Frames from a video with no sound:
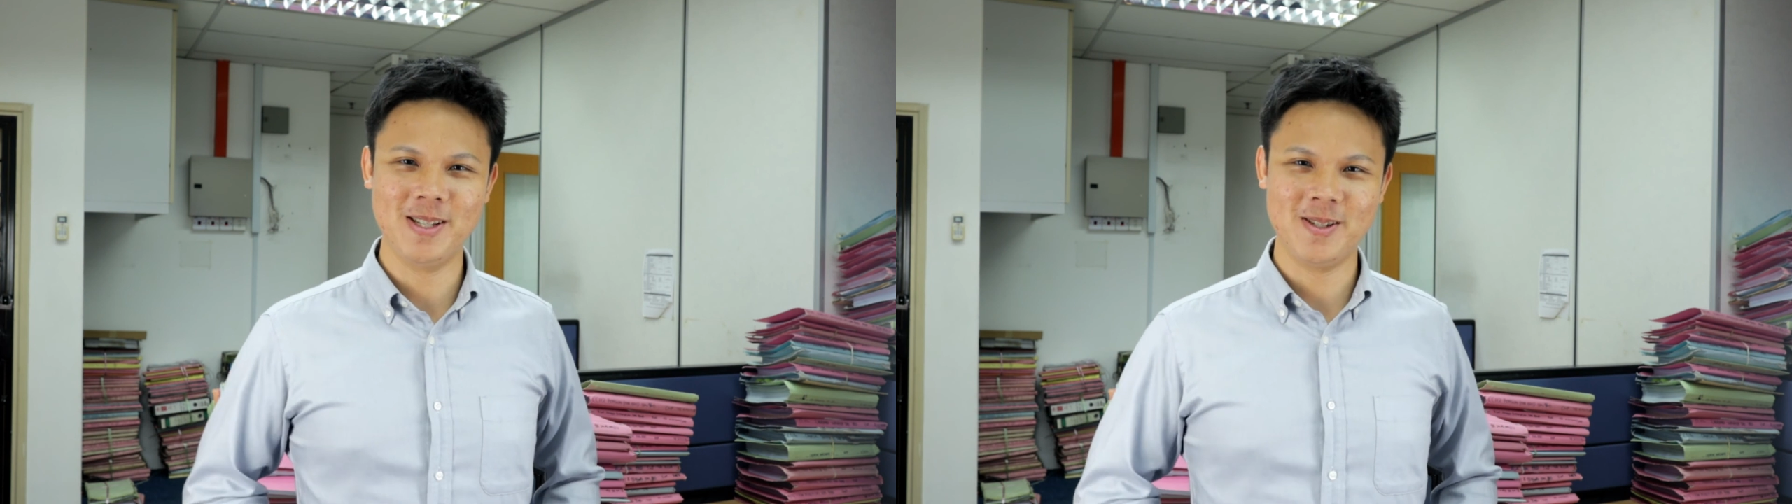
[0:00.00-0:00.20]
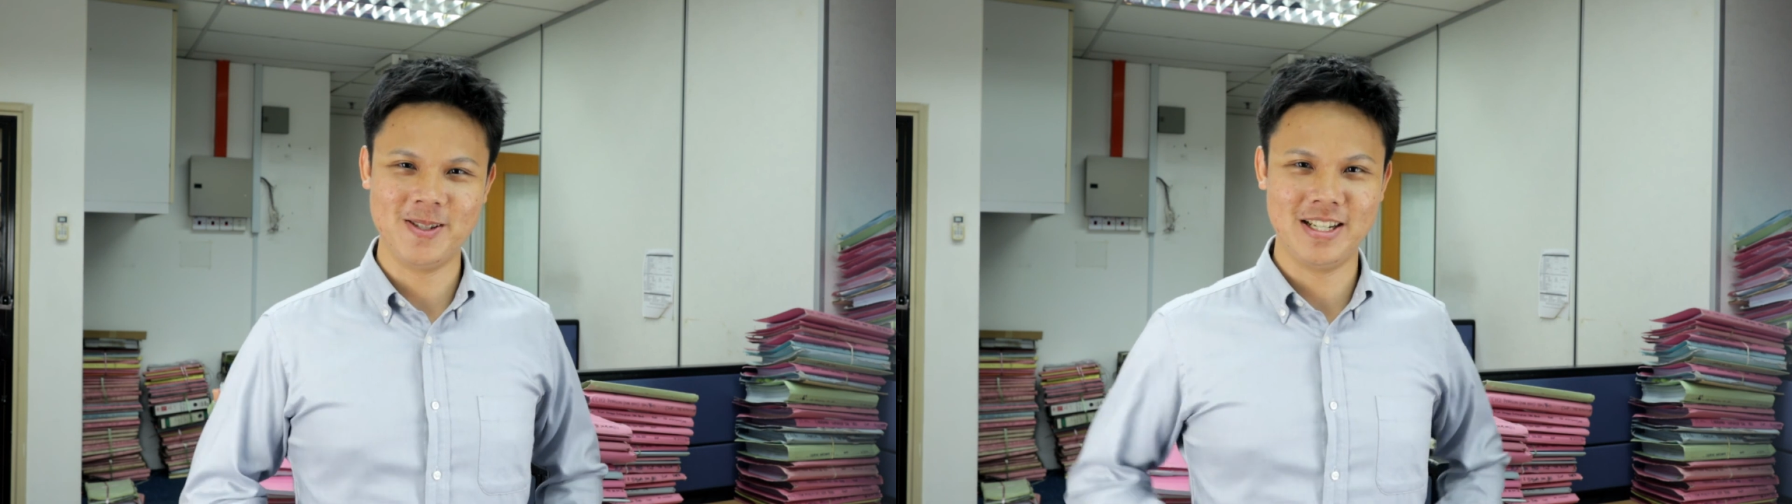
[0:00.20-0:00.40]

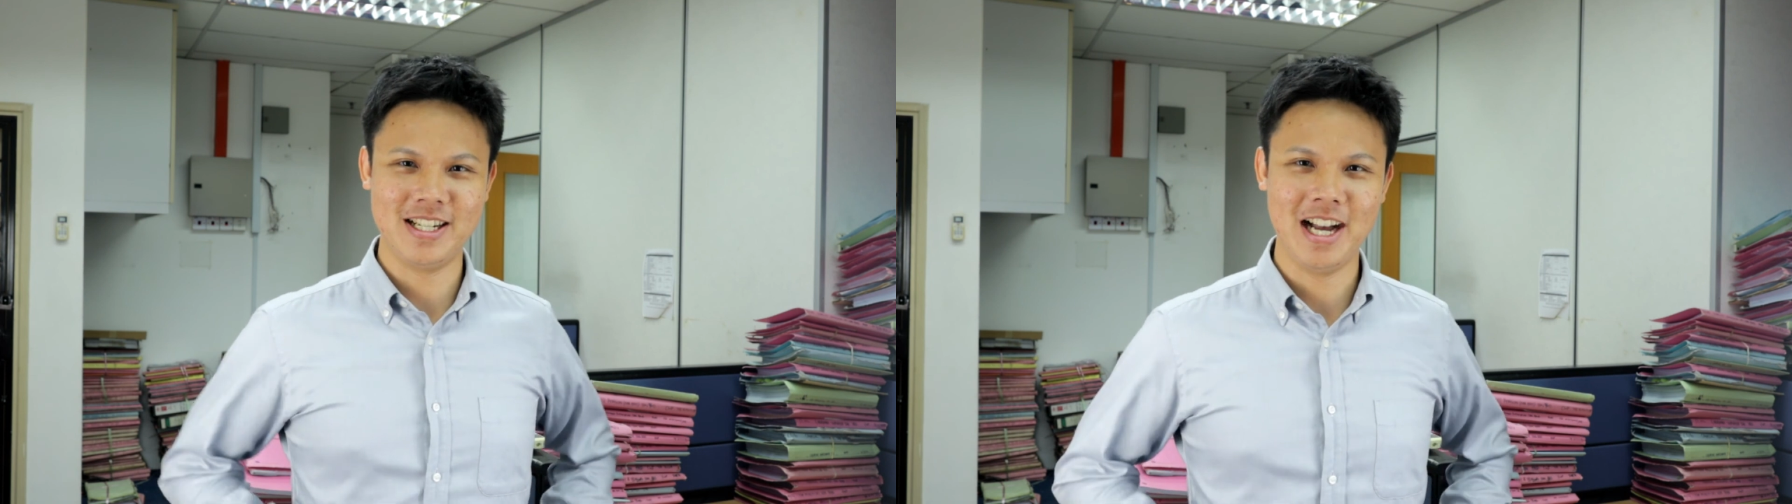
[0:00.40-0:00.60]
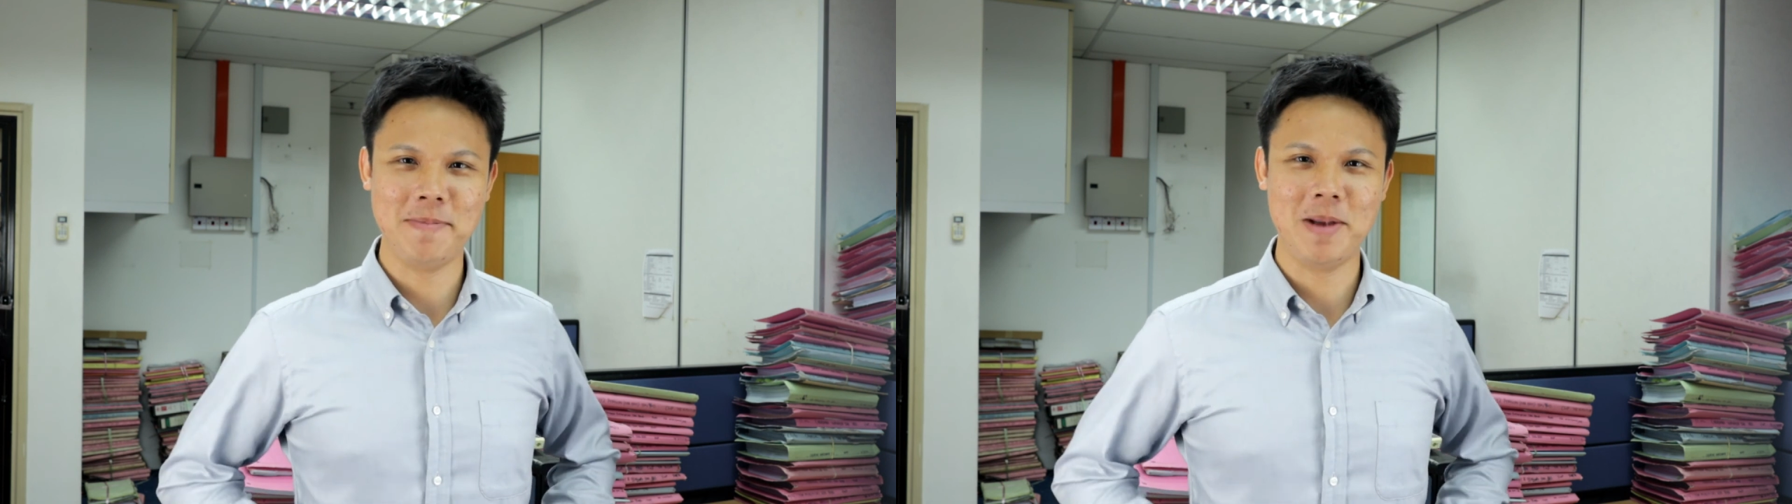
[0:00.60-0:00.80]
to
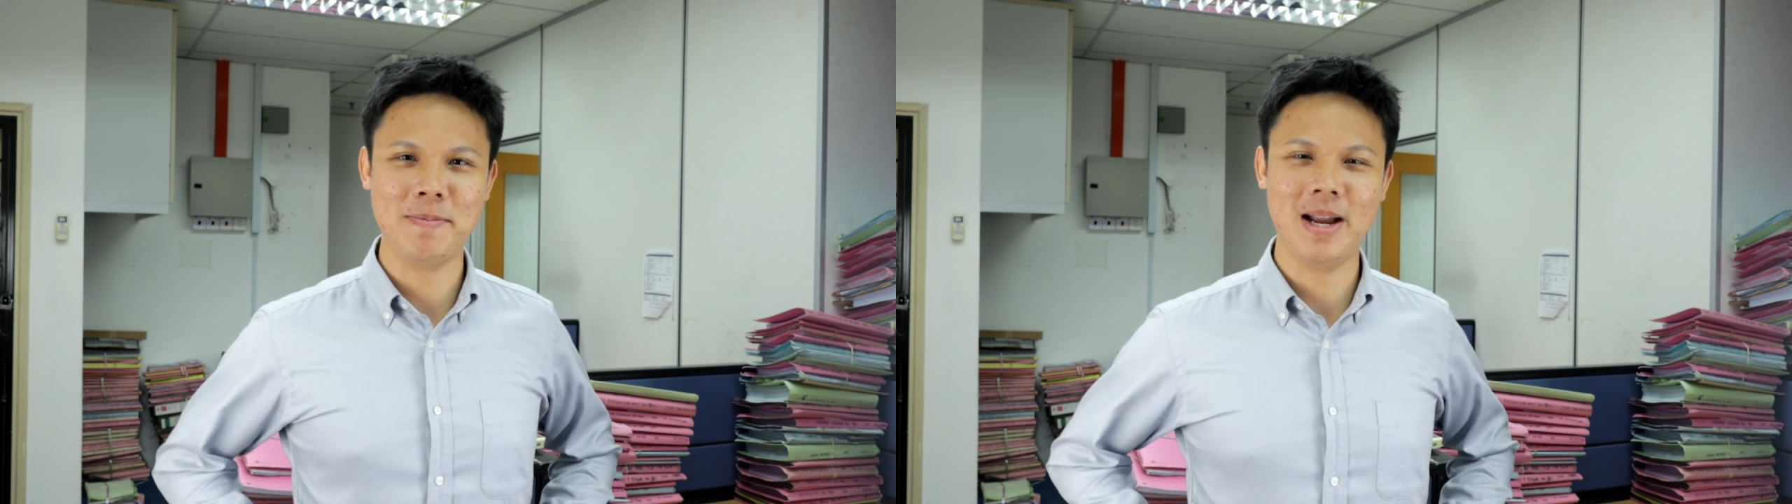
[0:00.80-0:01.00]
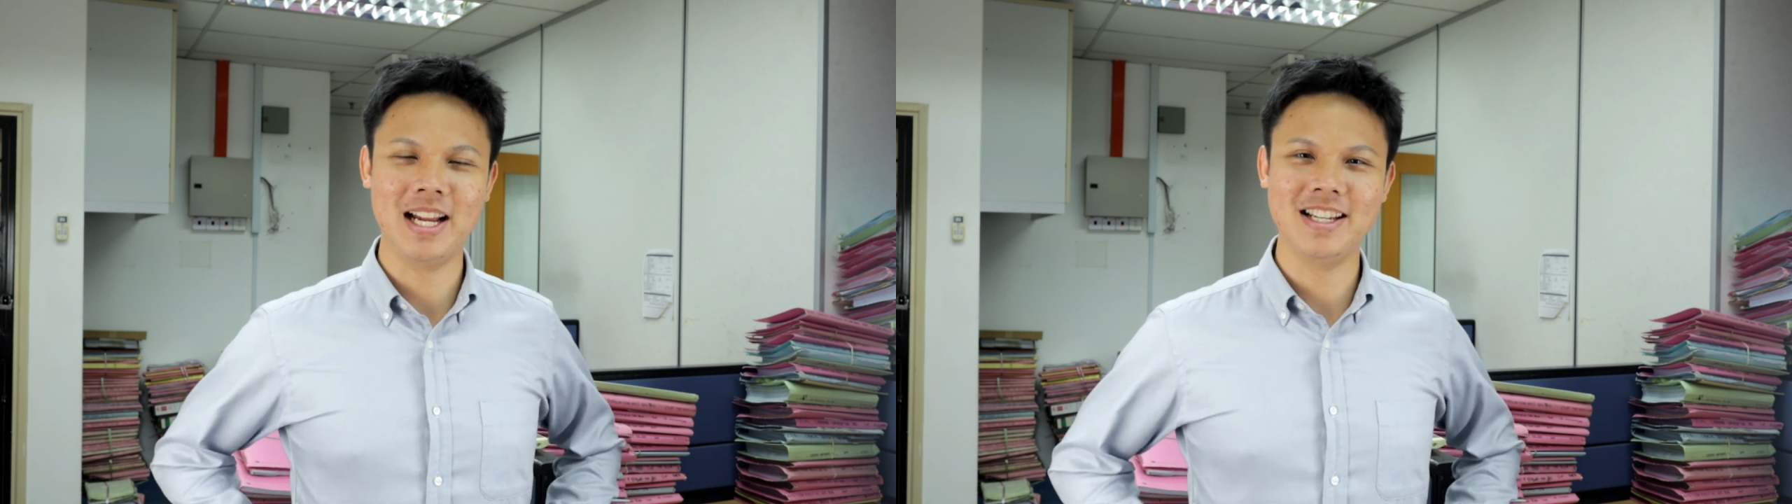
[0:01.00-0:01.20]
hide my
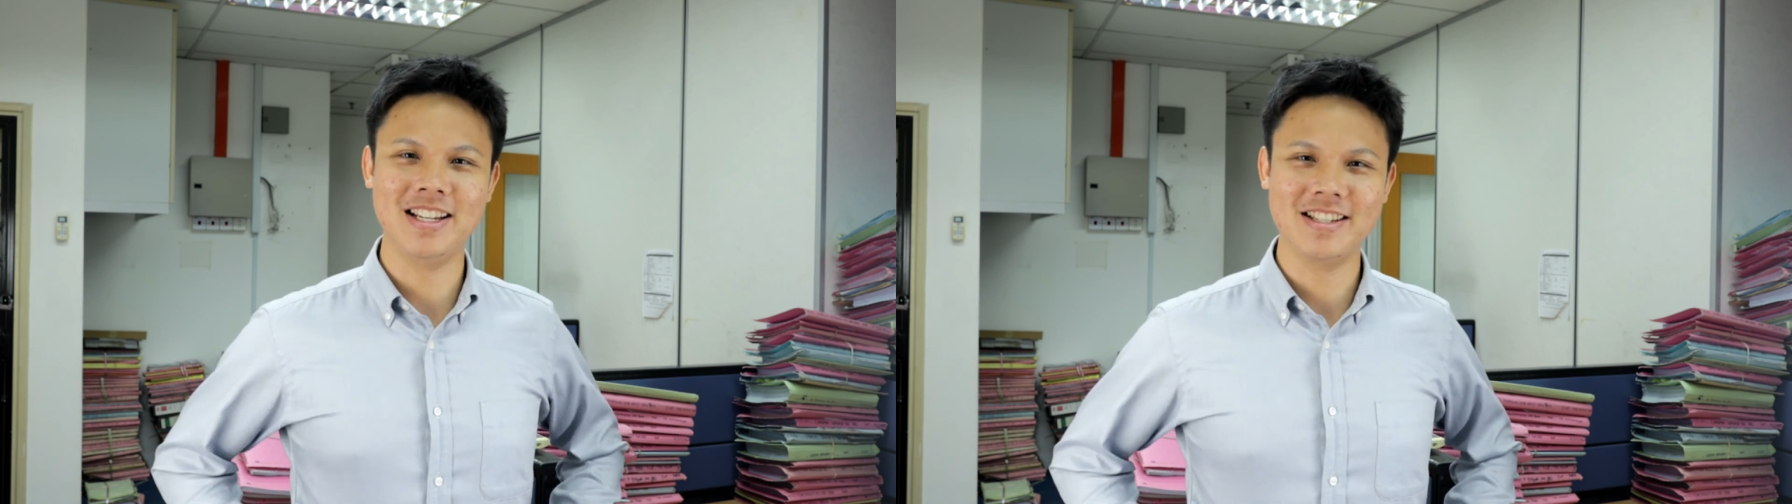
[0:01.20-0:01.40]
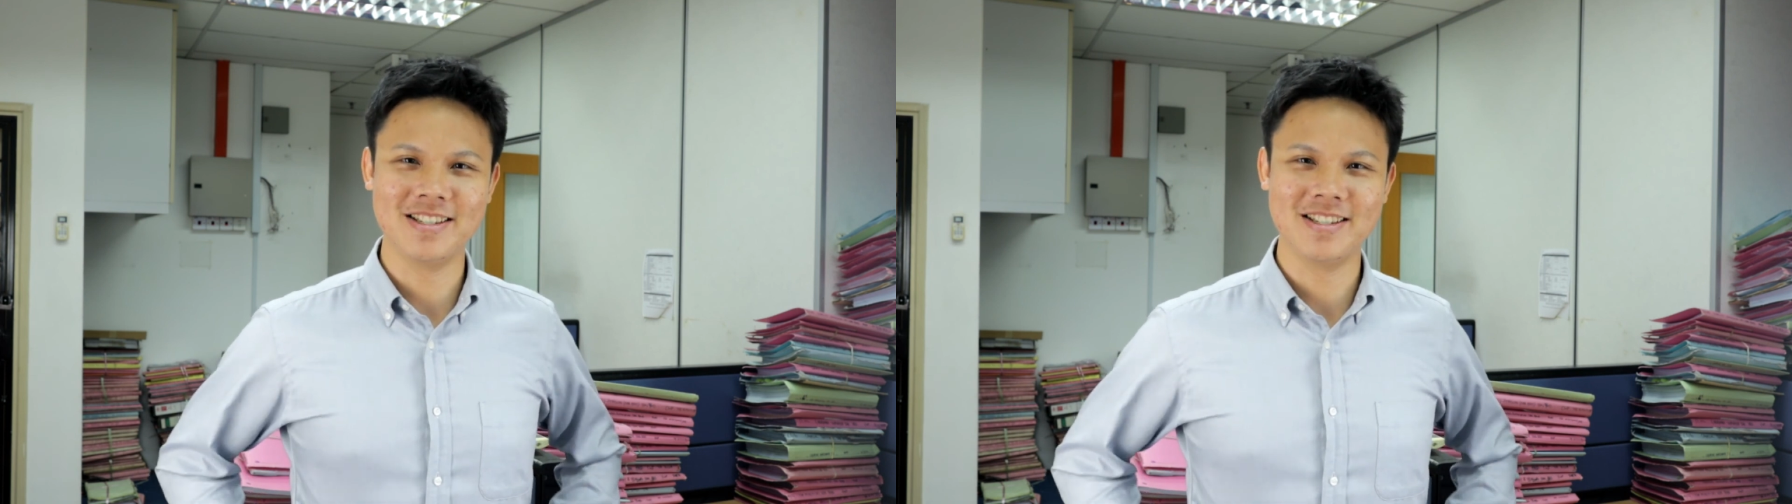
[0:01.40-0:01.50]
belly.